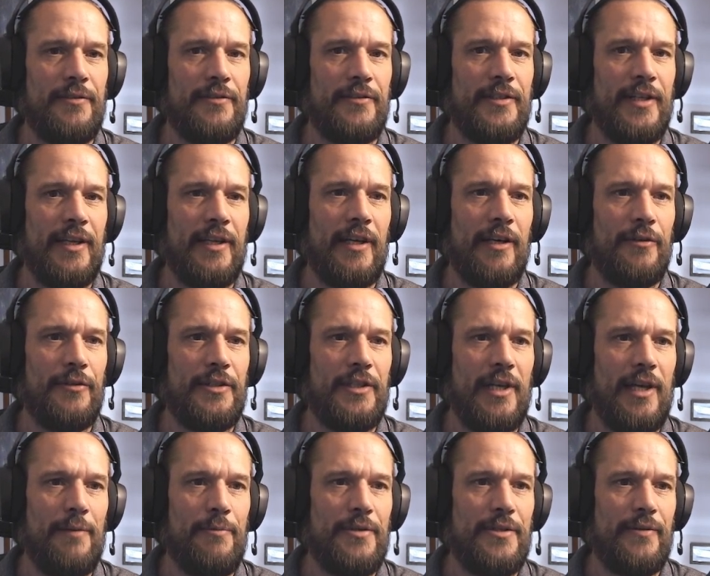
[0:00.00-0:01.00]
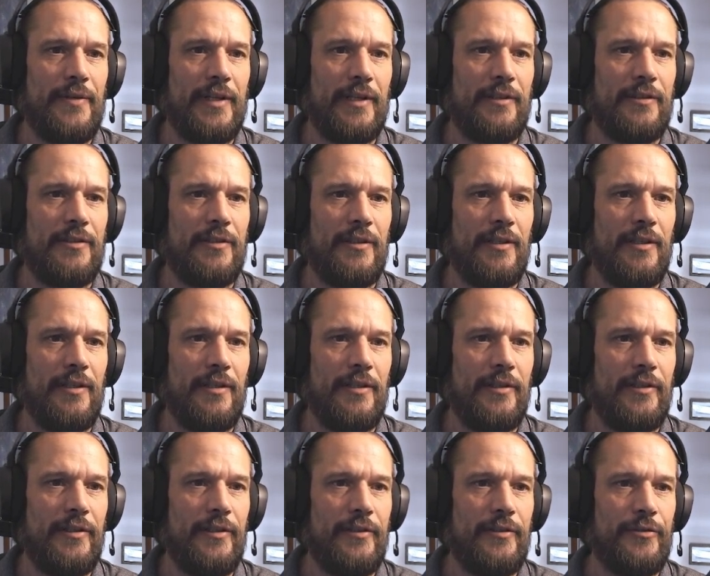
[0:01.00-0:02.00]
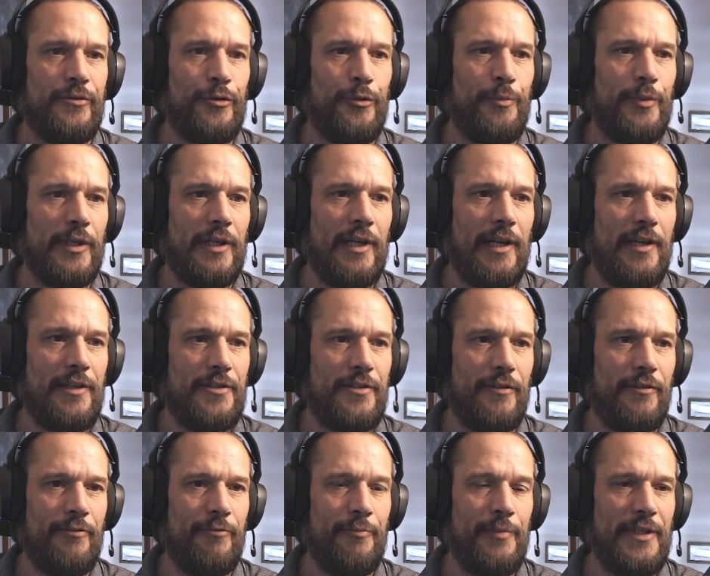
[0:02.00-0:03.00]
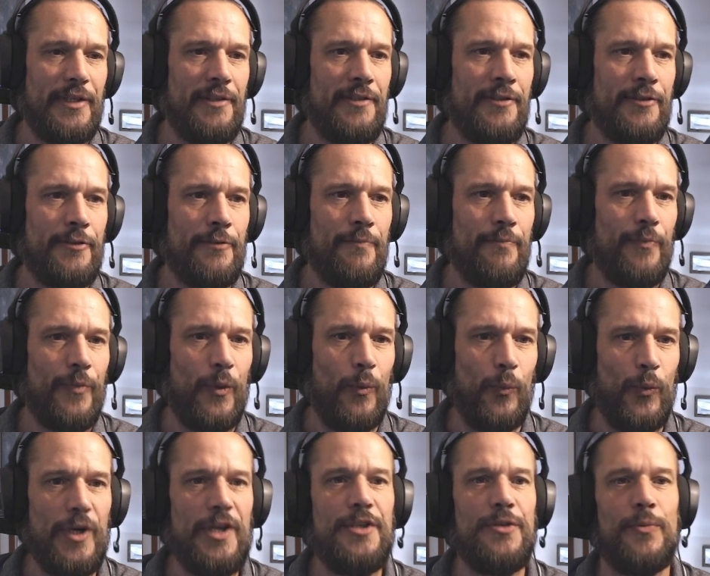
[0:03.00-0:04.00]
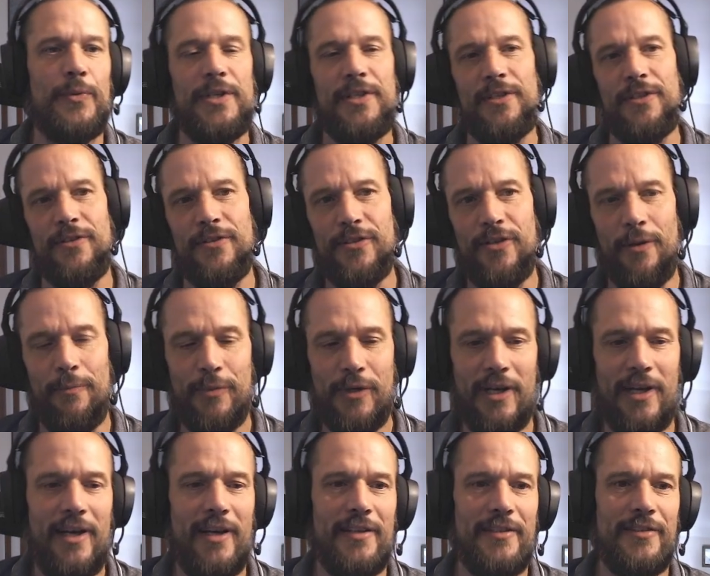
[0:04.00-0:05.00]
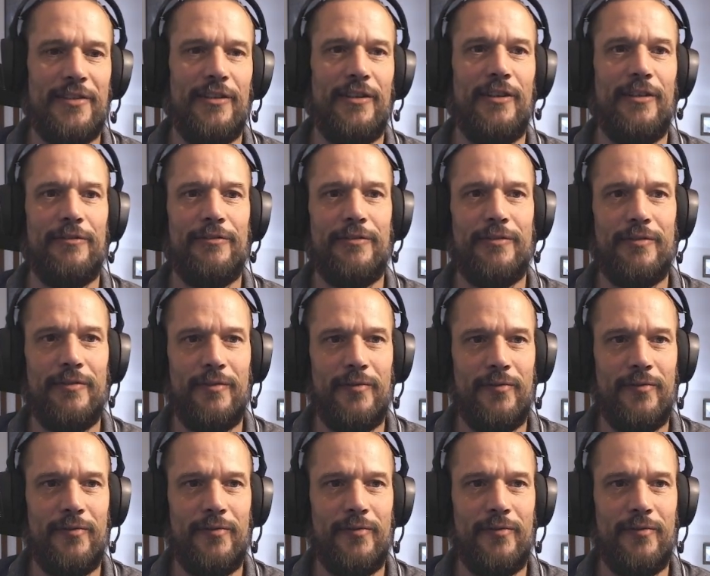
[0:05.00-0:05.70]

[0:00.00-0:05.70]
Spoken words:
take out the abstract superclass of piece, which is a subclass of